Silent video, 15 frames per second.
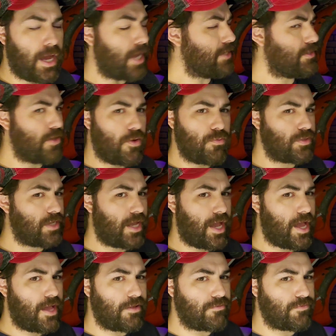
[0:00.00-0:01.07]
I don't
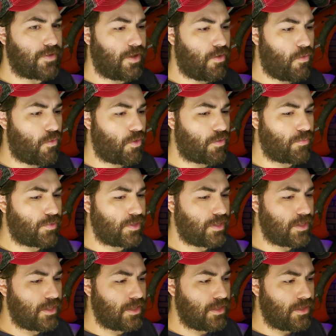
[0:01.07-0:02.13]
have a
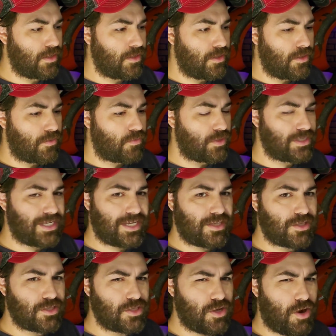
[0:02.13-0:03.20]
horribly
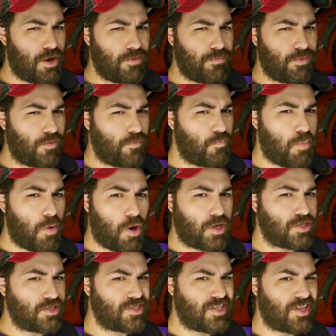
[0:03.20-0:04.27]
ridiculous yard full of
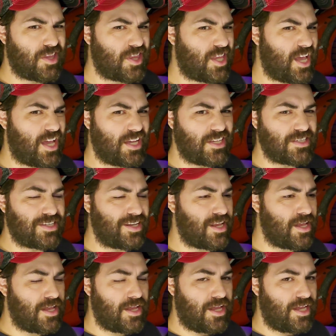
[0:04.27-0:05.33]
parts and things, and
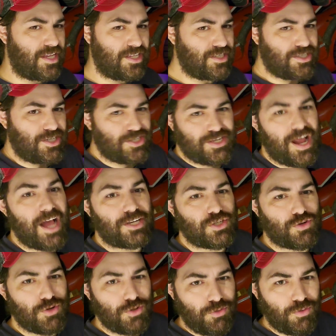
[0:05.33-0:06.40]
it's just not
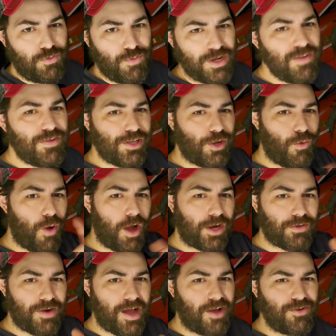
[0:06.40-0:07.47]
true. And we'll give you a little
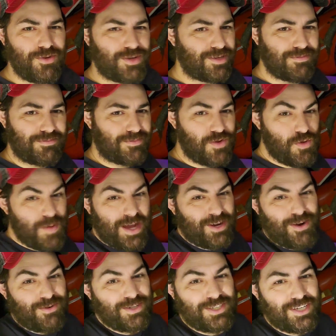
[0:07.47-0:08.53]
walk around. You can make
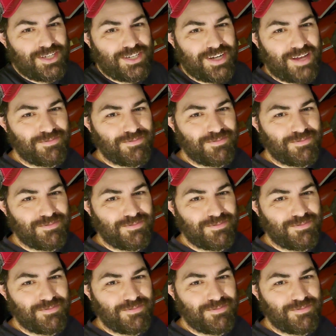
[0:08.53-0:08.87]
your own decision.